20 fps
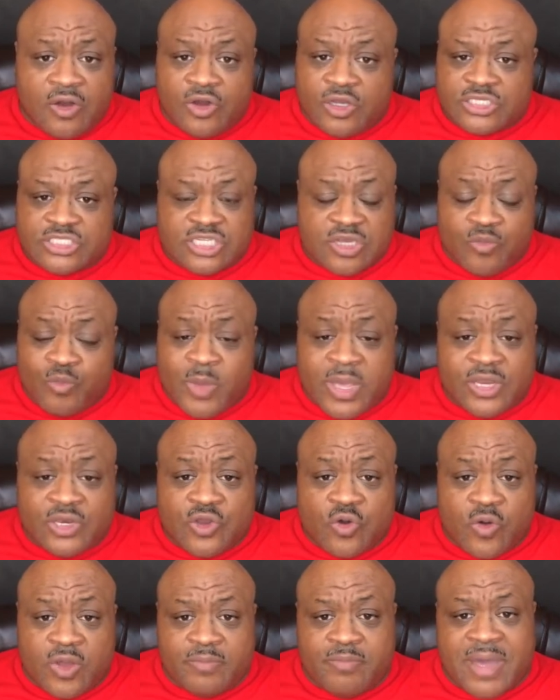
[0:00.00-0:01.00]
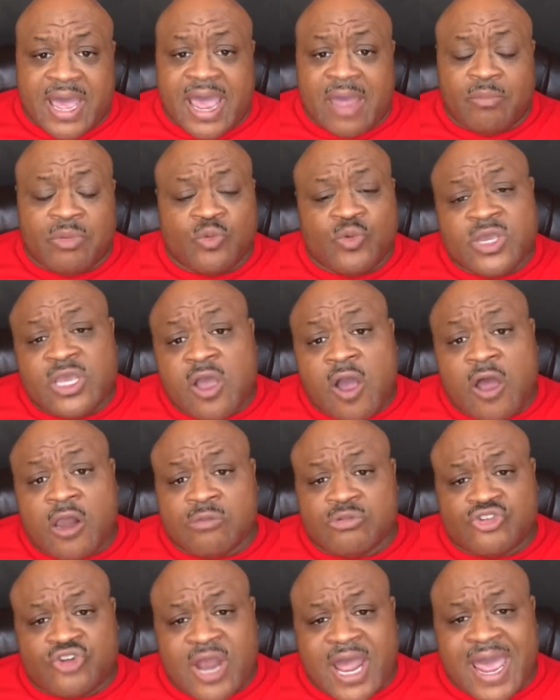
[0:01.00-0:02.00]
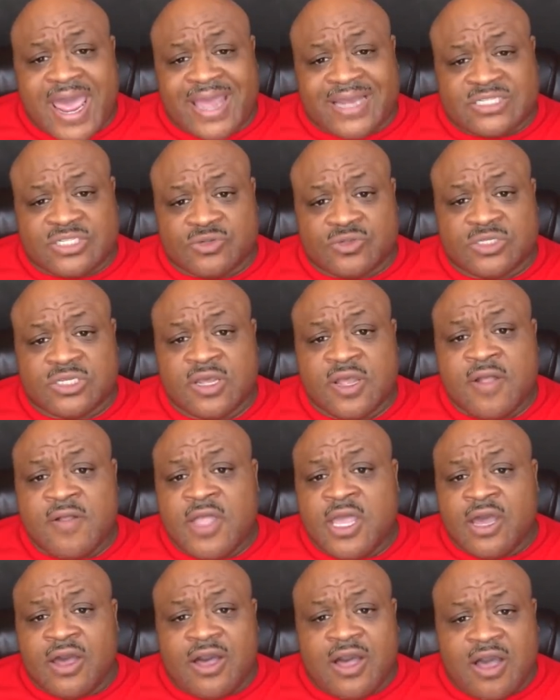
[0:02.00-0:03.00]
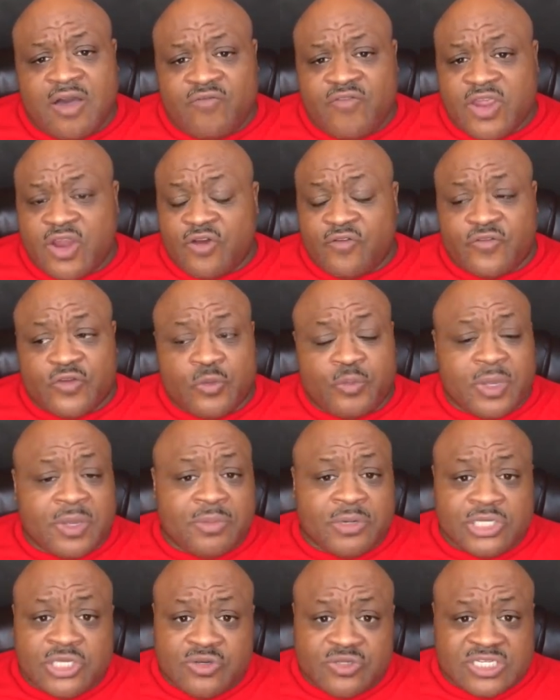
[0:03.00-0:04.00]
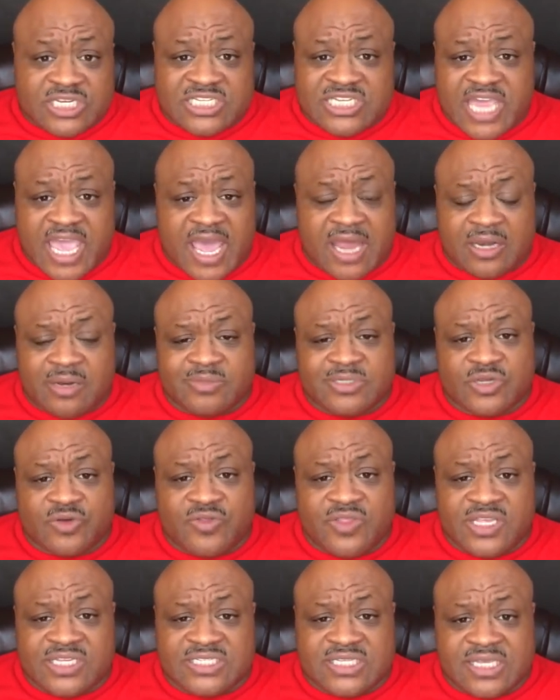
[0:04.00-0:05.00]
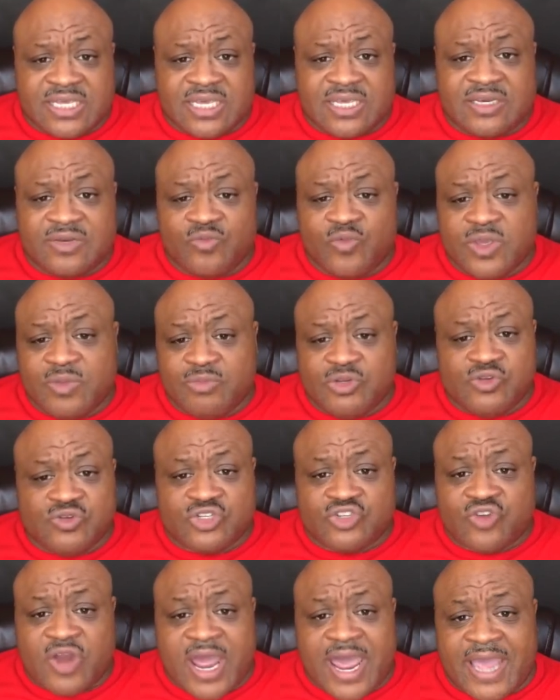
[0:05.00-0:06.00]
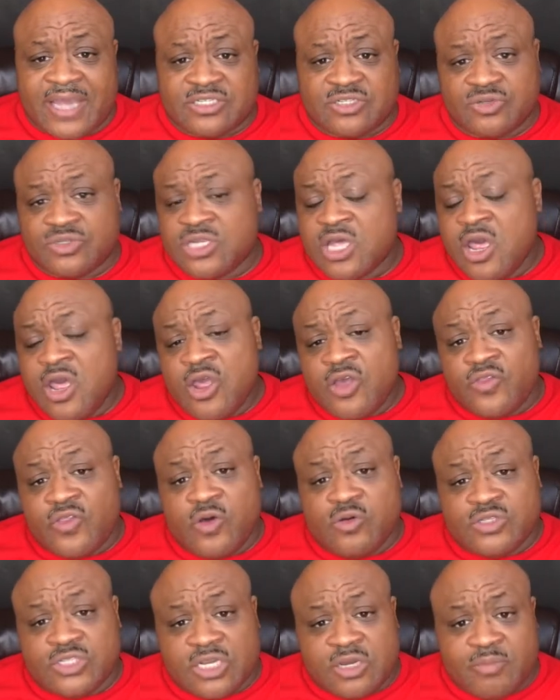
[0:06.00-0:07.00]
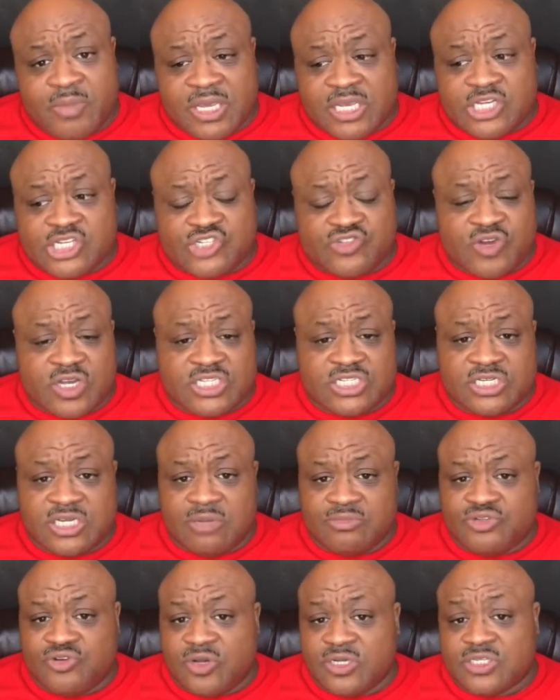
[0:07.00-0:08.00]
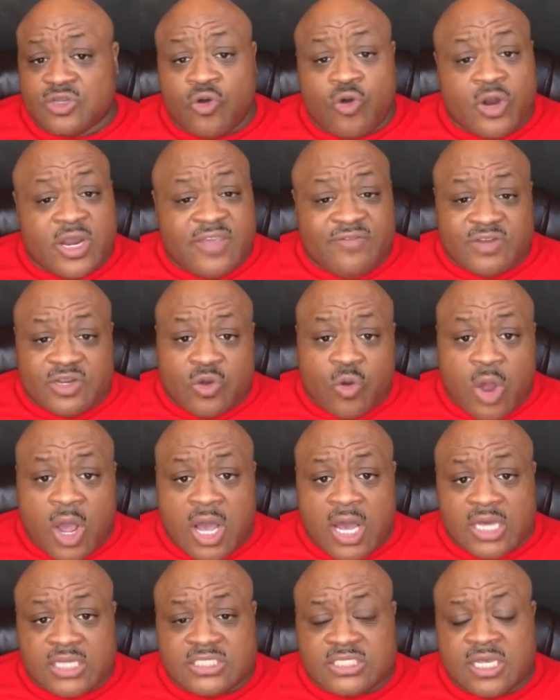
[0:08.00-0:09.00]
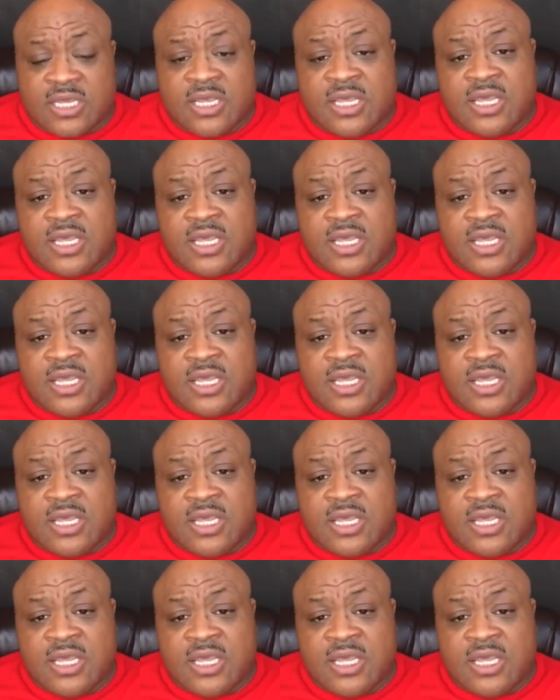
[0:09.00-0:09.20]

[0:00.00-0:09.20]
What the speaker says: Some may know it by, but we call them triaxles. Very few people are using tandems on this end. We use triaxles. Those are the big construction dump trucks, or even quads.